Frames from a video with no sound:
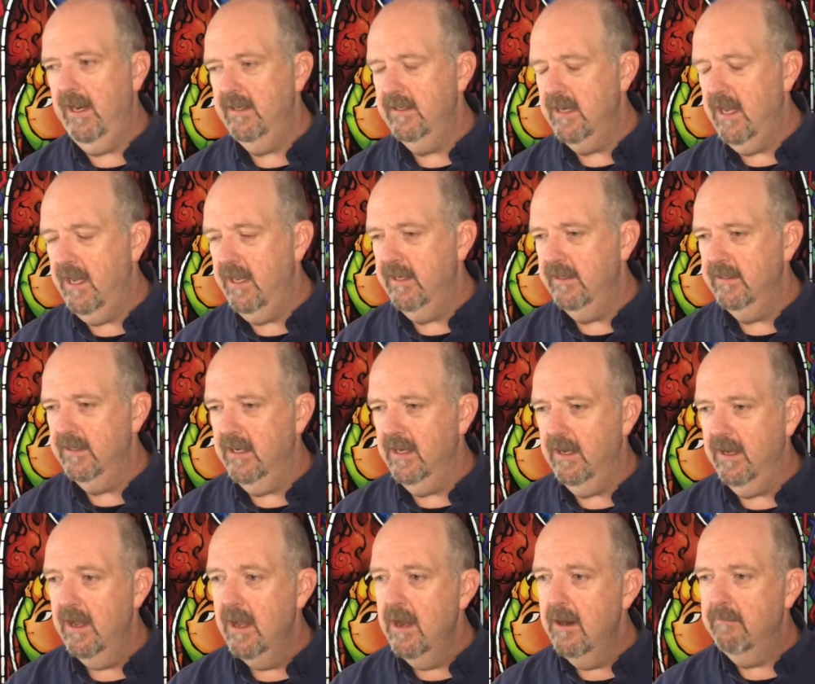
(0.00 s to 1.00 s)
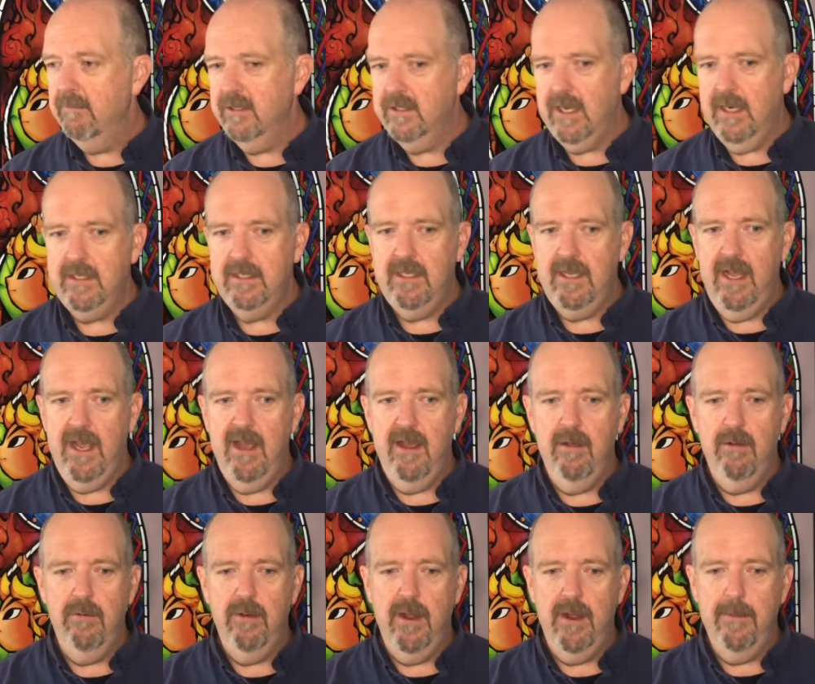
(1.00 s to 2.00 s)
and precisely
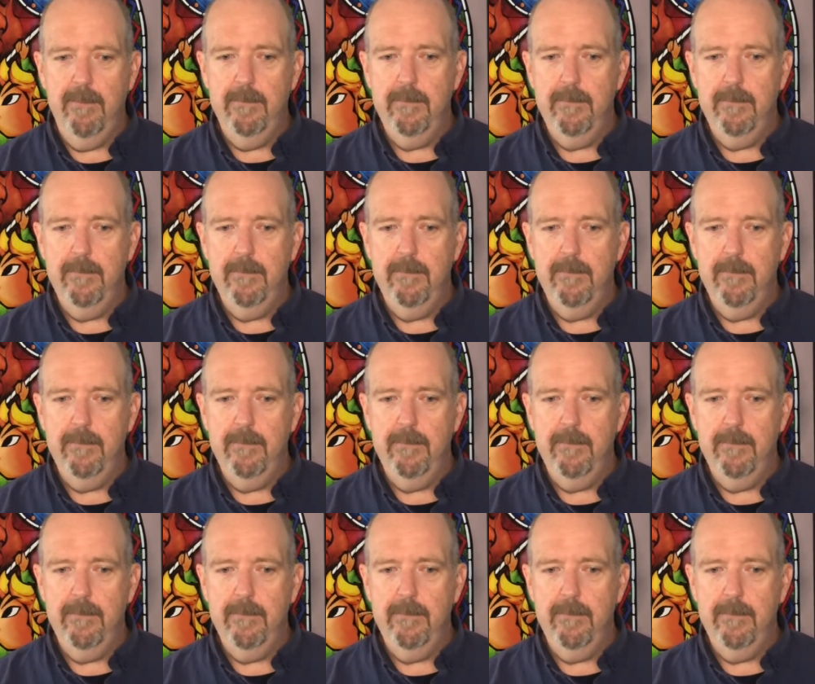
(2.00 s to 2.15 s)
how